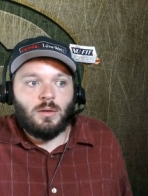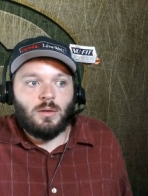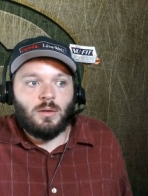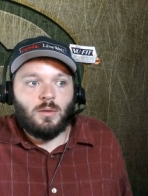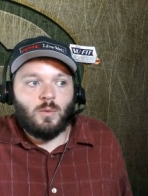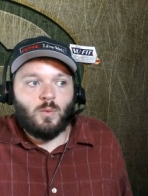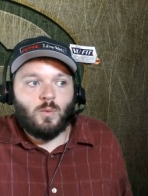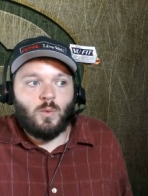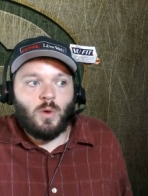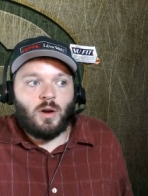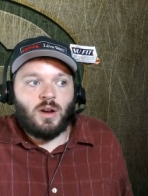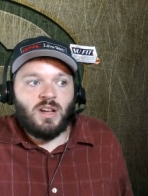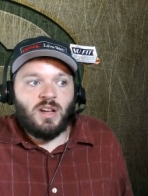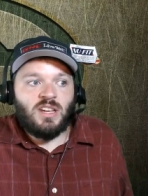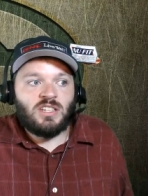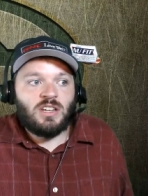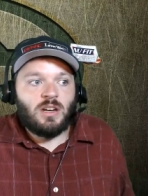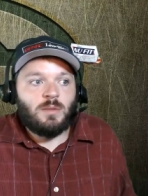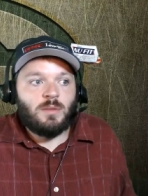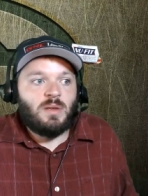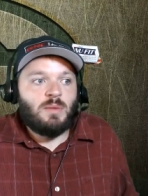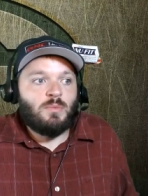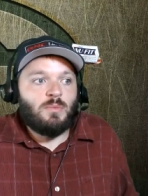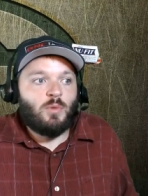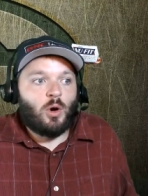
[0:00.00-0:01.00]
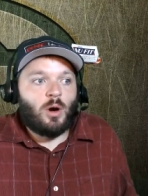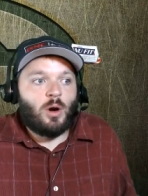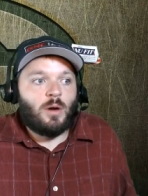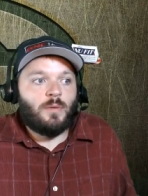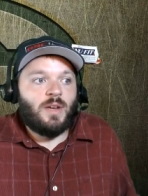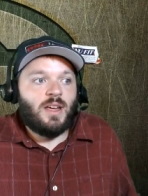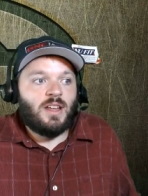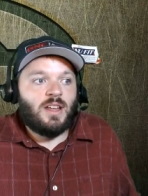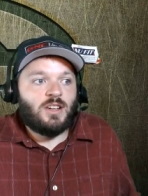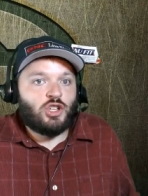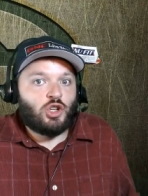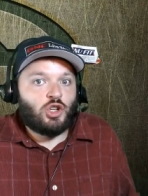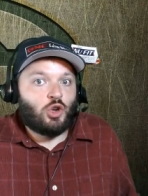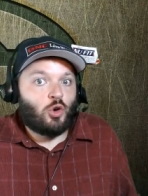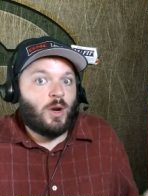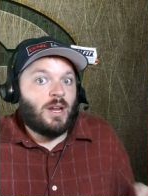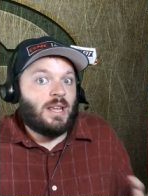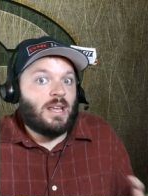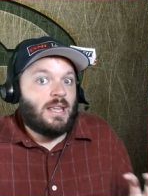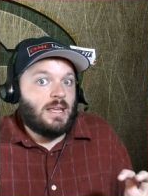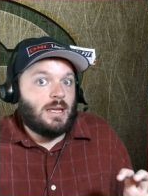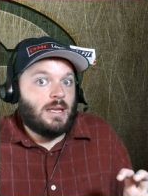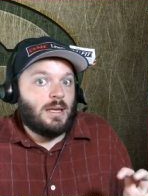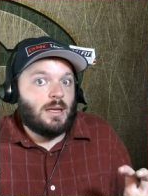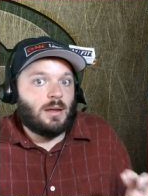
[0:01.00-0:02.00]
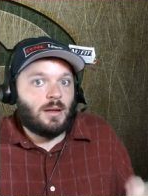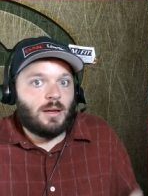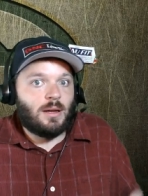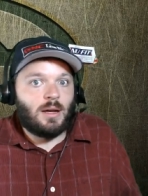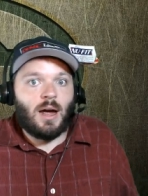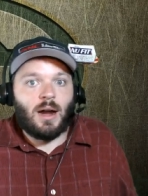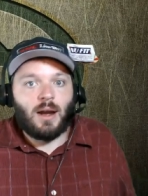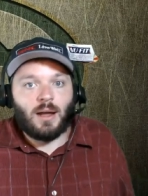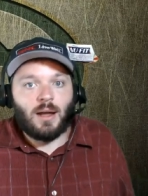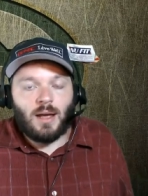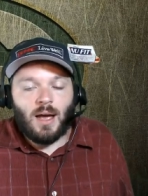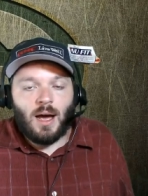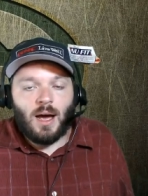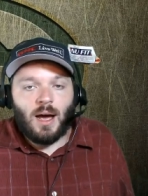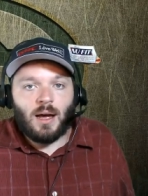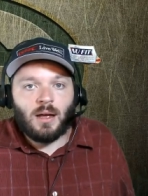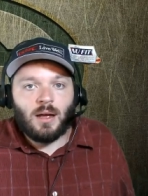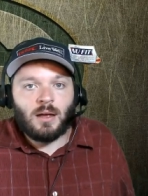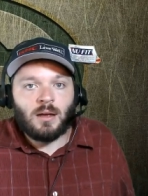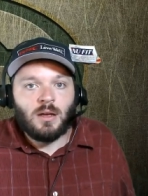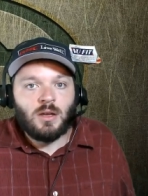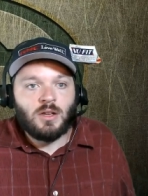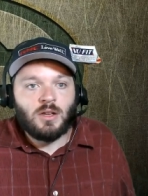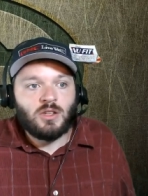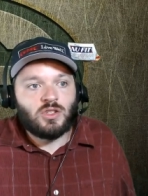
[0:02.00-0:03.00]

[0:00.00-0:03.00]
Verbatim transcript: where he's going to be more of a tricky kind of guy.